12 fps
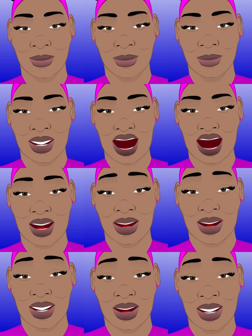
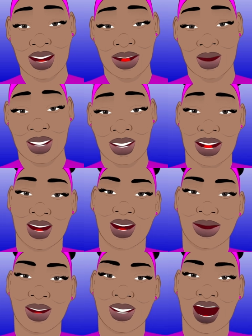Known as a reluctant
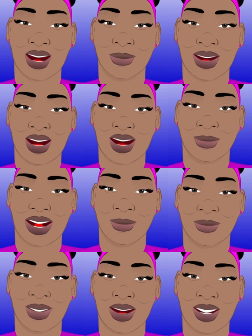warrior and the
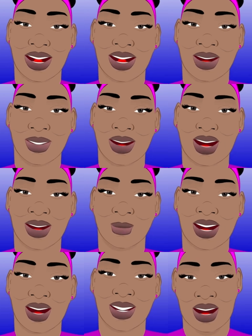first
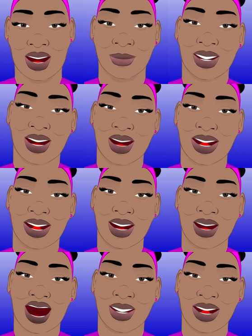African-American
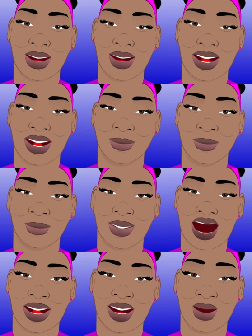Secretary of State
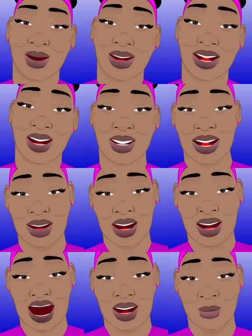for the United
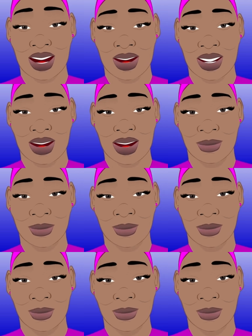States of America.